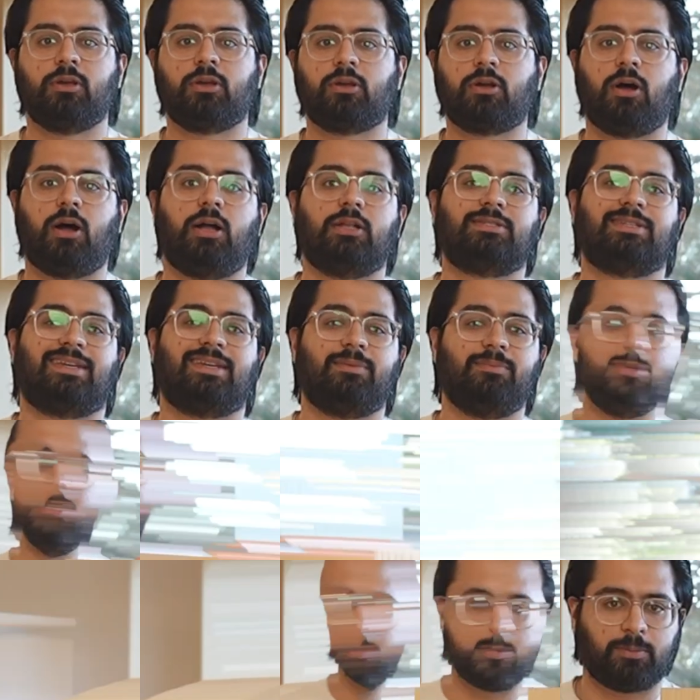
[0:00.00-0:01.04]
Cons: it can be
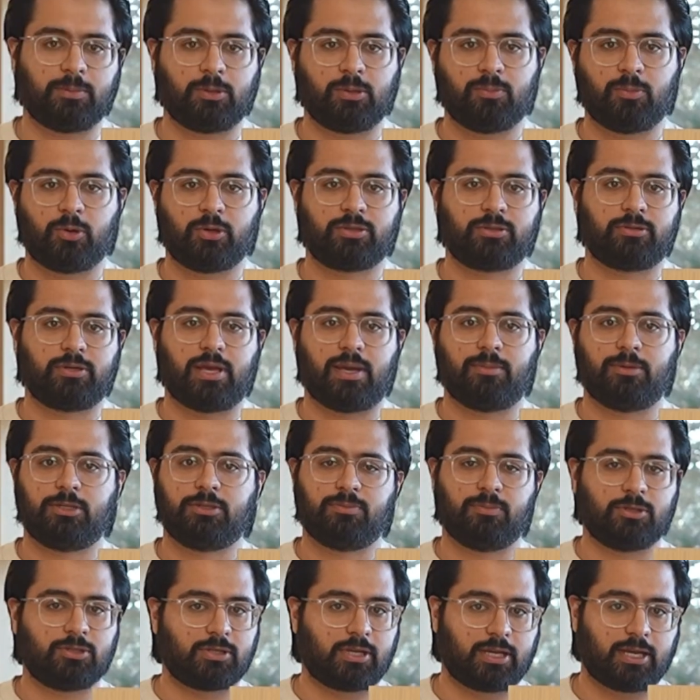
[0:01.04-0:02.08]
susceptible to moisture
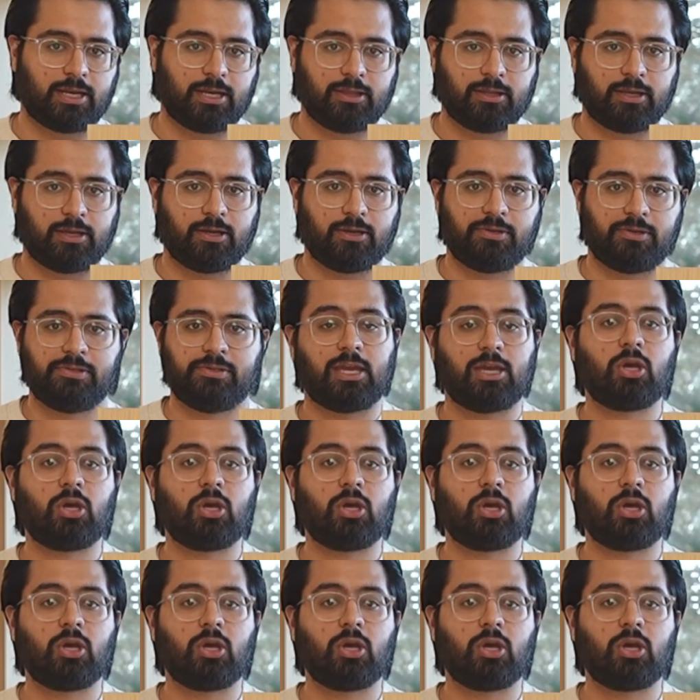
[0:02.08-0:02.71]
damage, much like anything else.